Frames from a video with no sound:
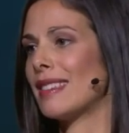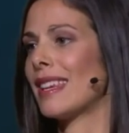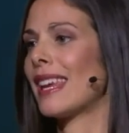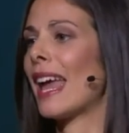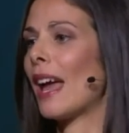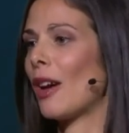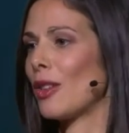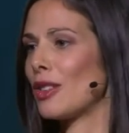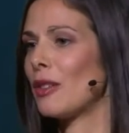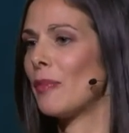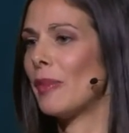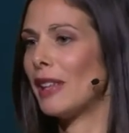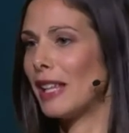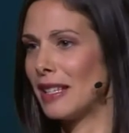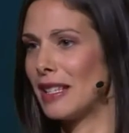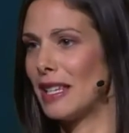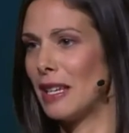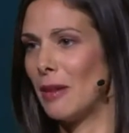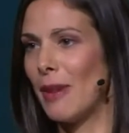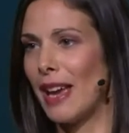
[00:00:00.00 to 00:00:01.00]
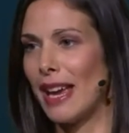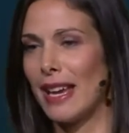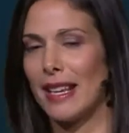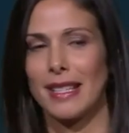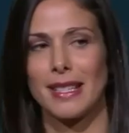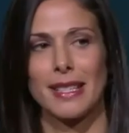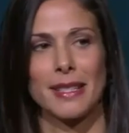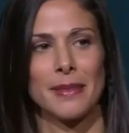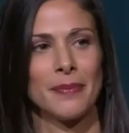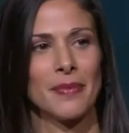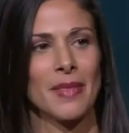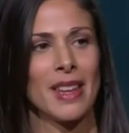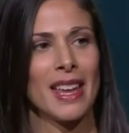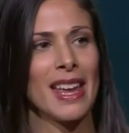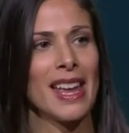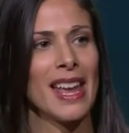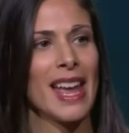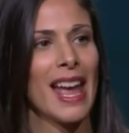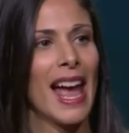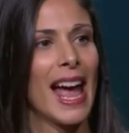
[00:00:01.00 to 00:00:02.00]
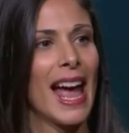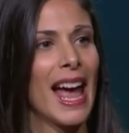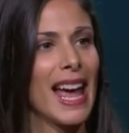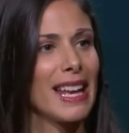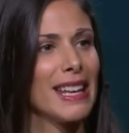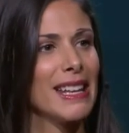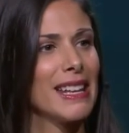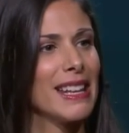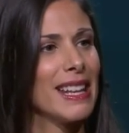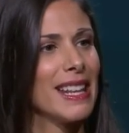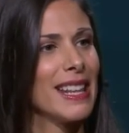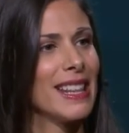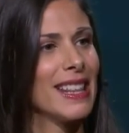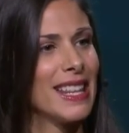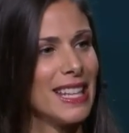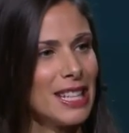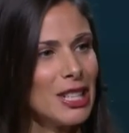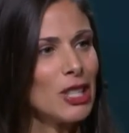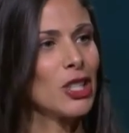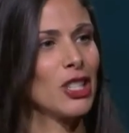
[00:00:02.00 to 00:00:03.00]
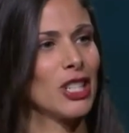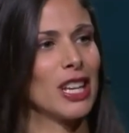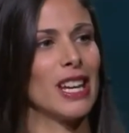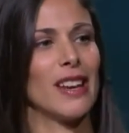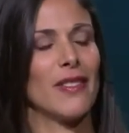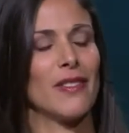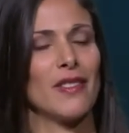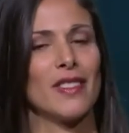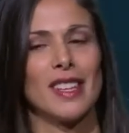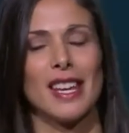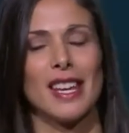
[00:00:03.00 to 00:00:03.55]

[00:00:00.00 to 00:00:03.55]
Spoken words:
accountability-based. And this shift